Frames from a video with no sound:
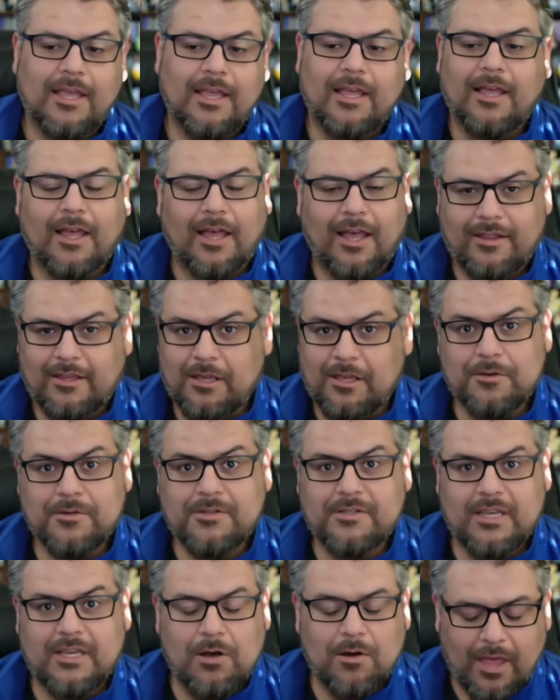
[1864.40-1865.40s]
and then you
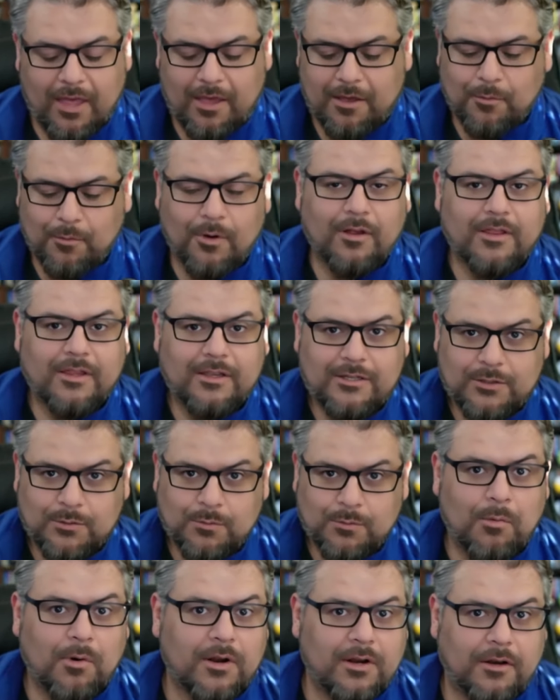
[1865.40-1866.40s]
say, okay, well, this is
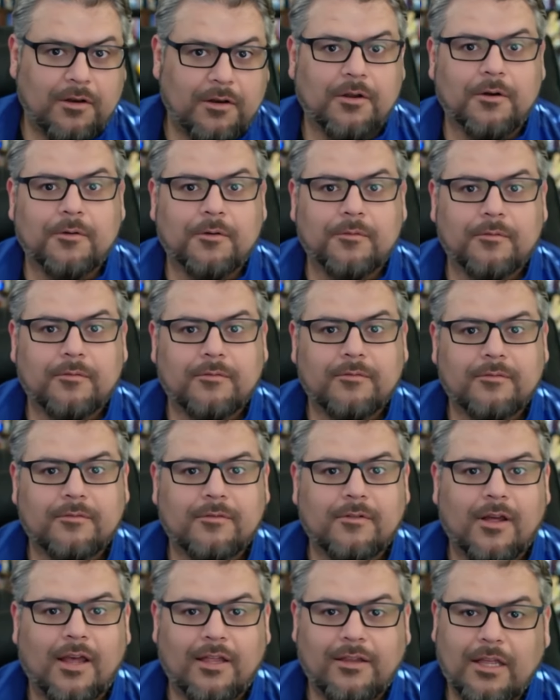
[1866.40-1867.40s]
what we're going to do.
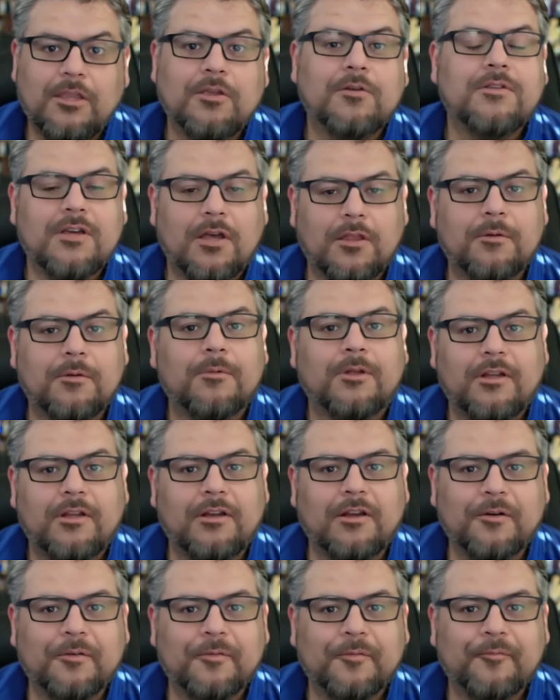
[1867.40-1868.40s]
And then you tell them what to
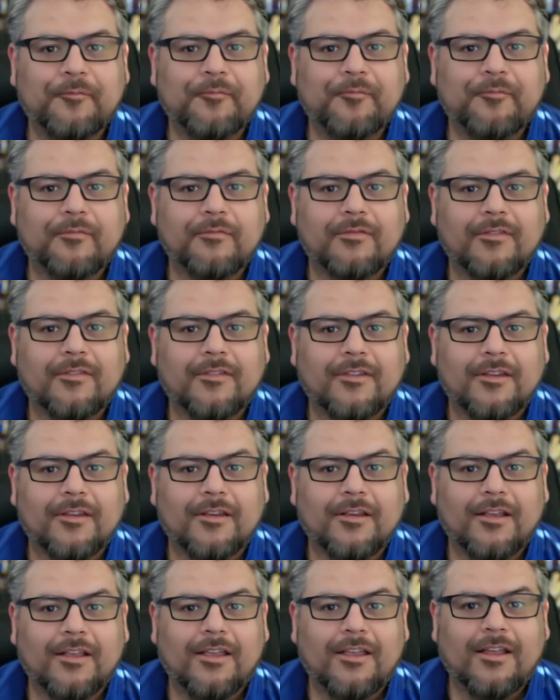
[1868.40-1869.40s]
do.
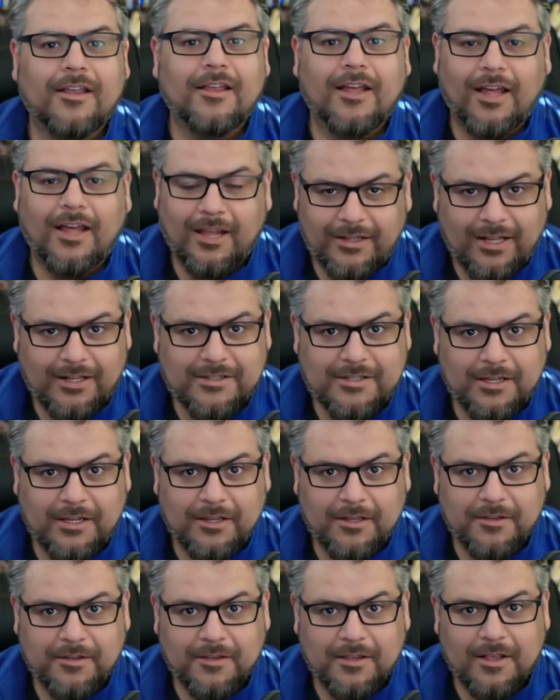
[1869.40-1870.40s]
And that's it.
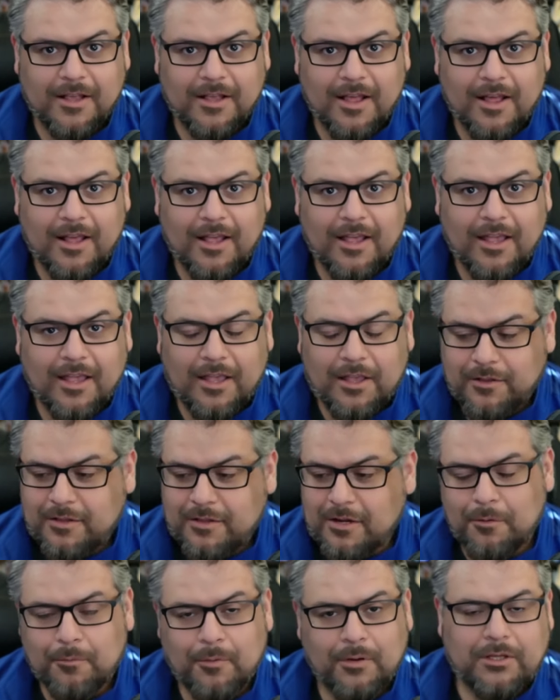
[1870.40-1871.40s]
You
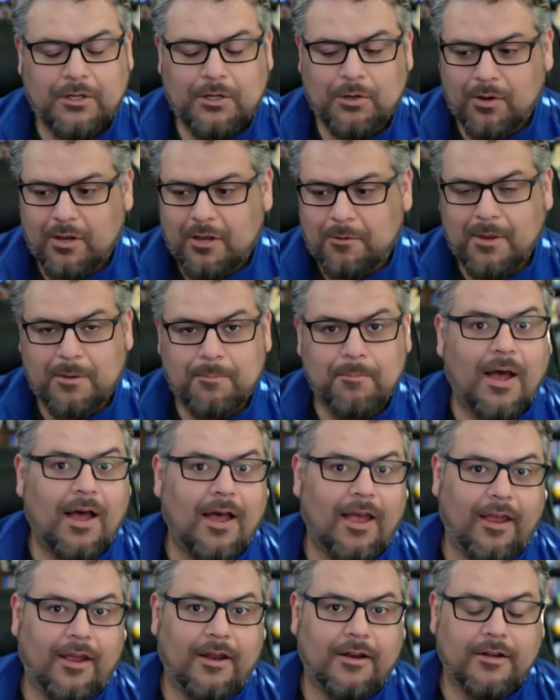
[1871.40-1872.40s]
tell them what to do. It could be buy
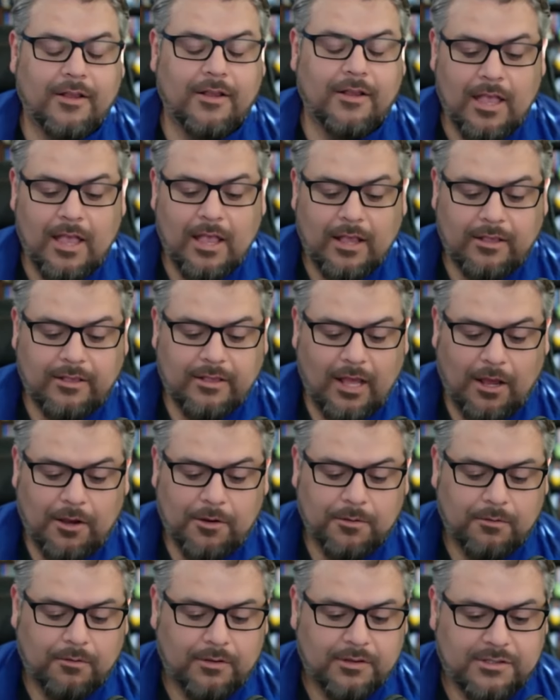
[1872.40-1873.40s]
it.
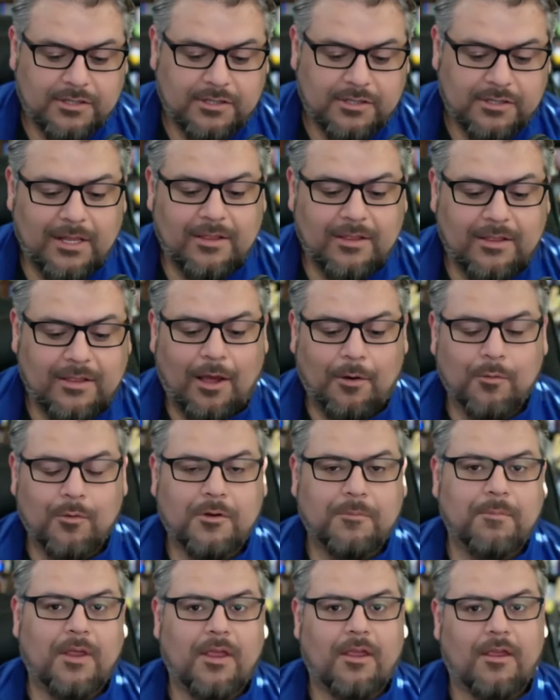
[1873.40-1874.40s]
Now, something that
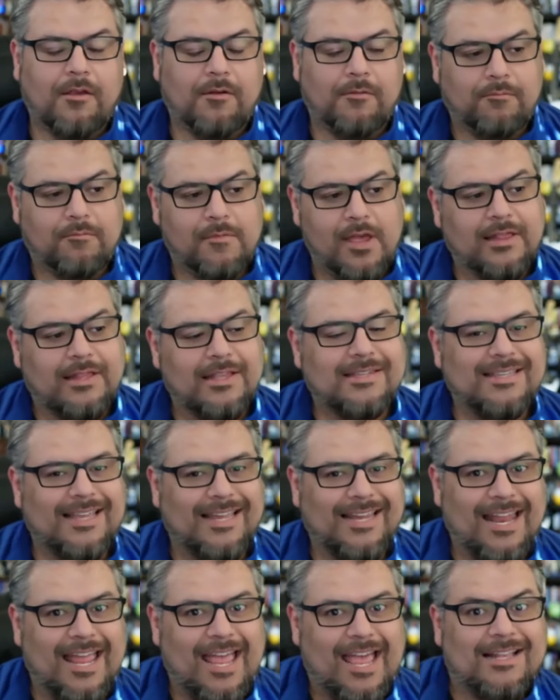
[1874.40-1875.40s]
would
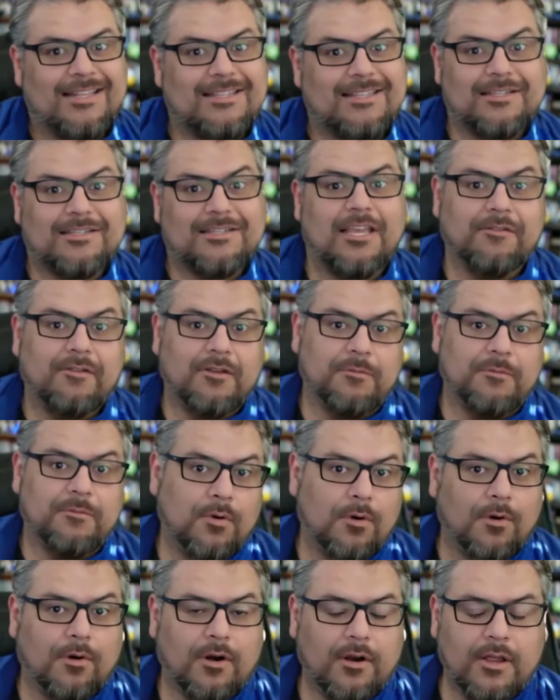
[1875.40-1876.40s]
enhance this even
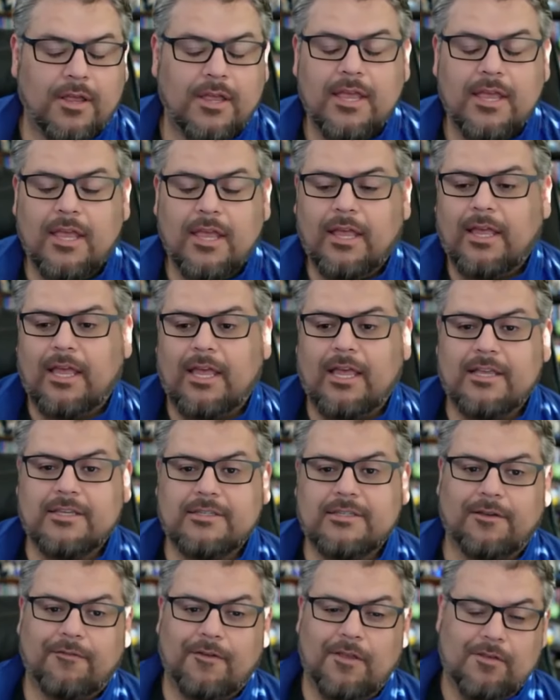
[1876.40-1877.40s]
more is
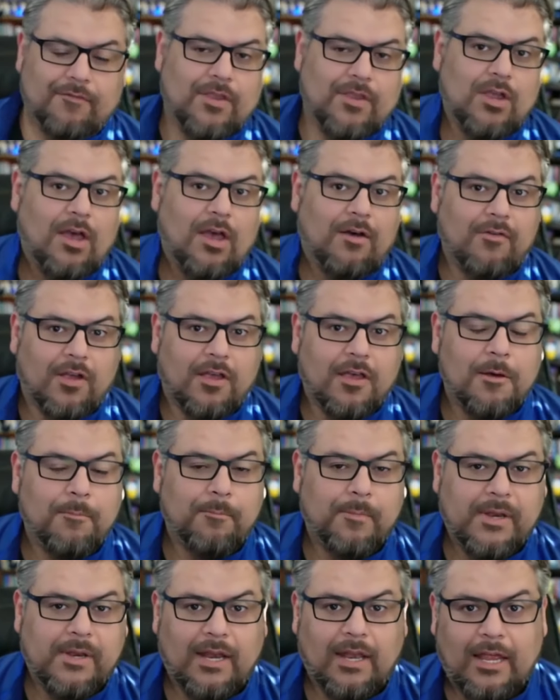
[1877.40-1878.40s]
if you have a
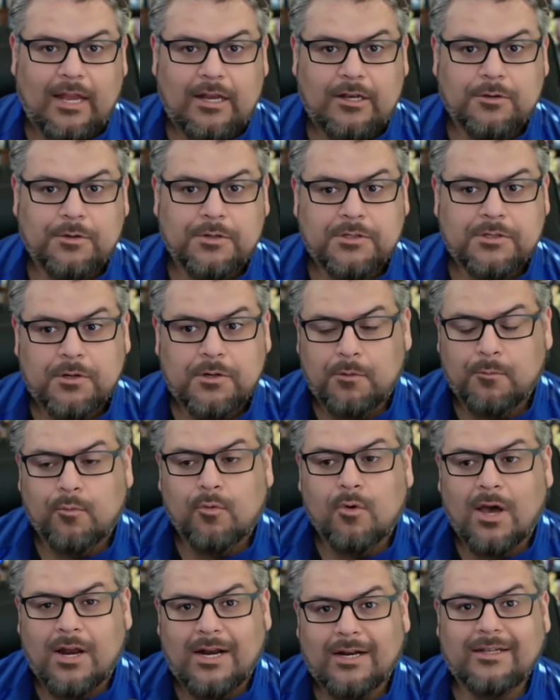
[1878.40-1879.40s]
company linked to a certain
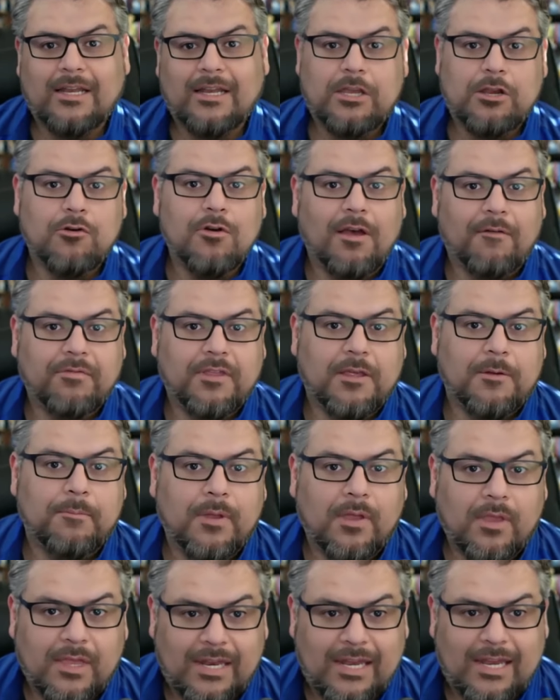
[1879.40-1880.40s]
product and you have the
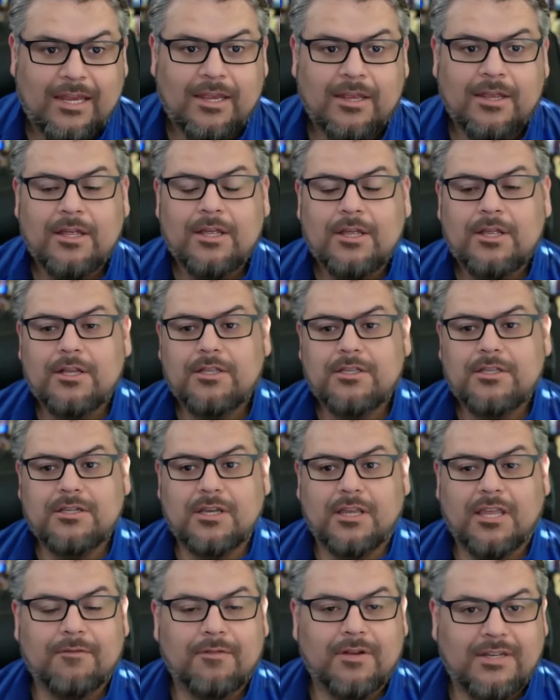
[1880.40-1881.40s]
ability to
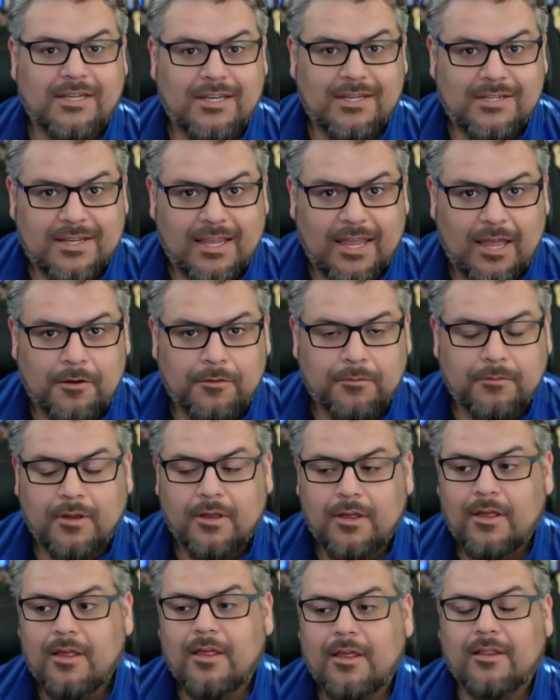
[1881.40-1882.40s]
give a discount,
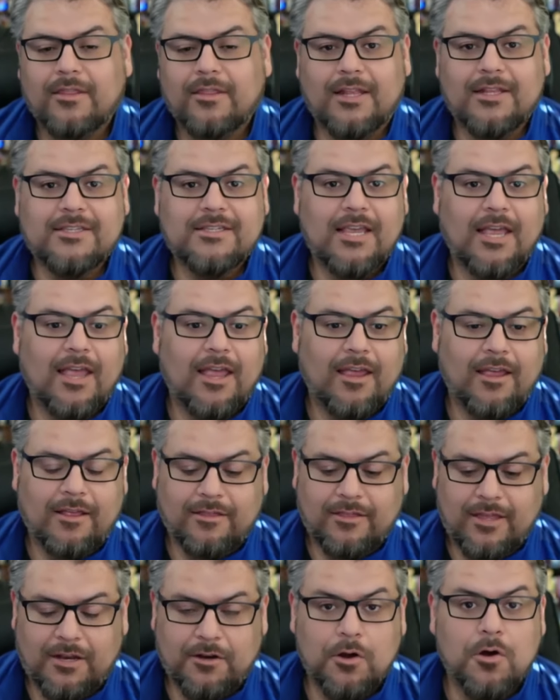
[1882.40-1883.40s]

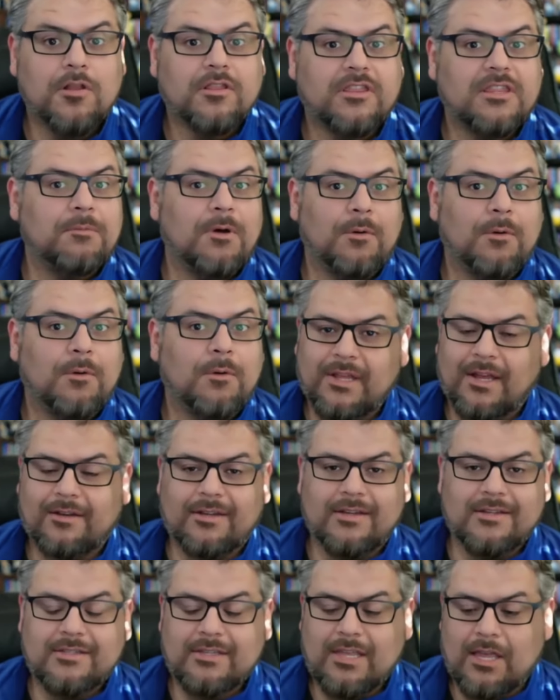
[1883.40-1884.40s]
then hook them up with that
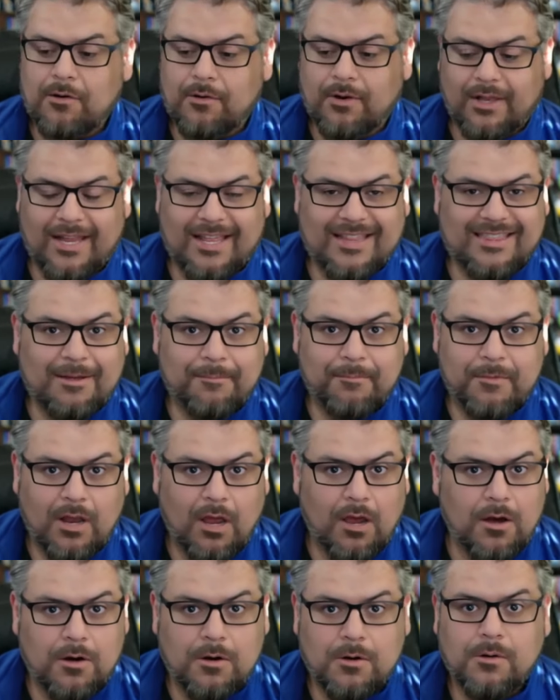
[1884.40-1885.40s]
discount and let them
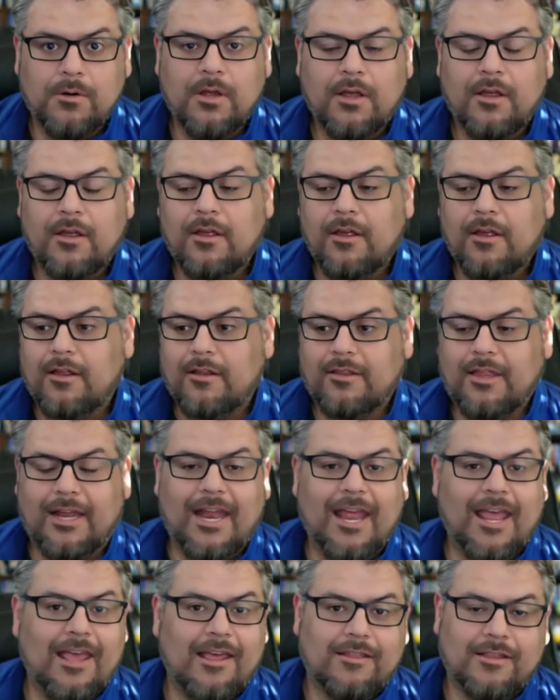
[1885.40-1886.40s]
know that,
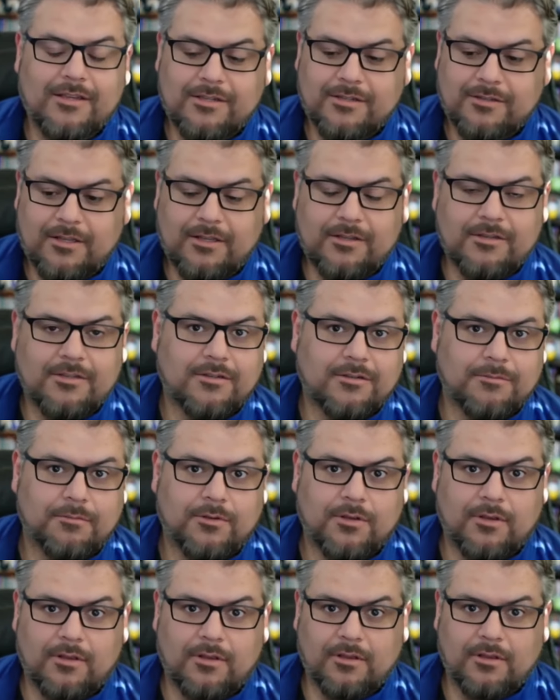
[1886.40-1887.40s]
hey, this
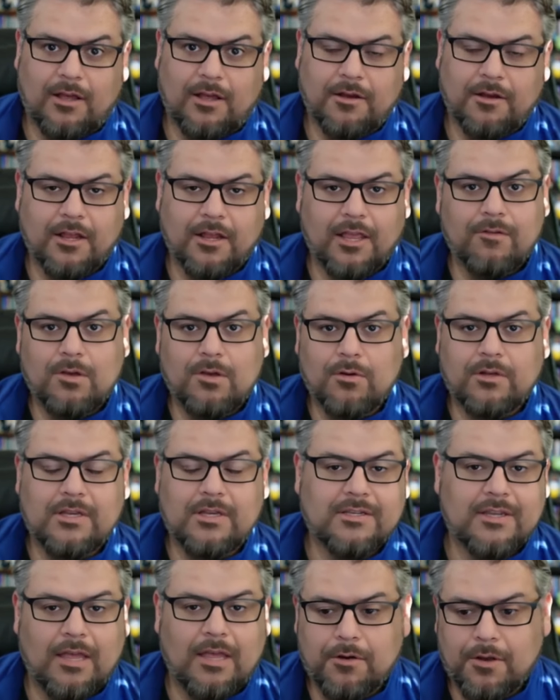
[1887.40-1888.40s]
I'm going to give you a
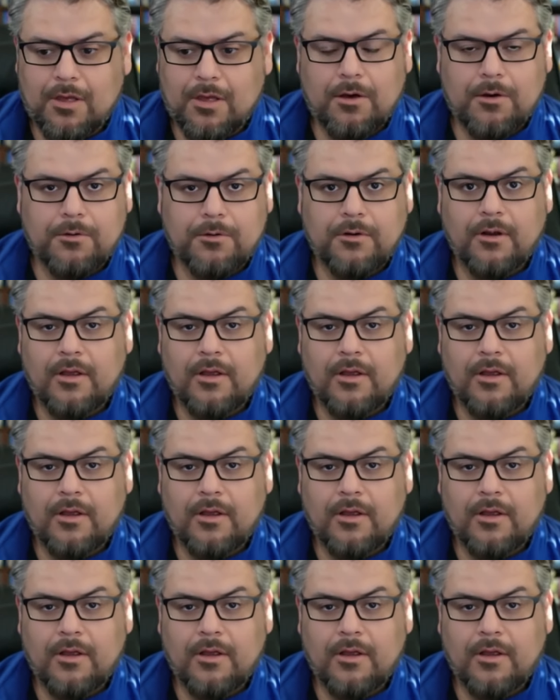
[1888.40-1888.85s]
discount code.